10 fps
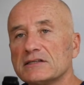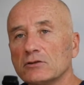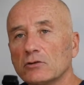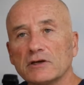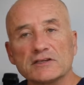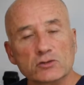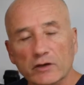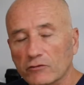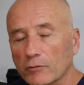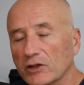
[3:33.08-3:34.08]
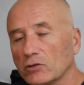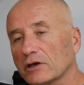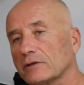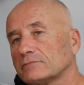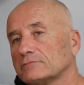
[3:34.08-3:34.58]
If not,
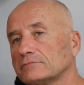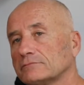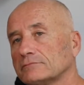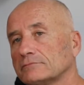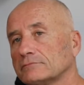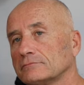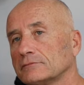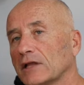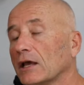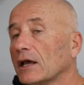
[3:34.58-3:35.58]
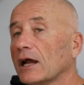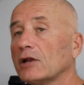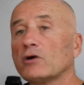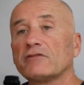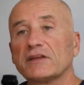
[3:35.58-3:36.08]
they will be soon
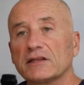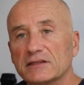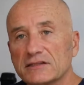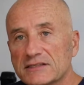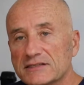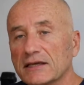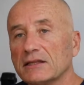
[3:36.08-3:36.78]
prone to damage.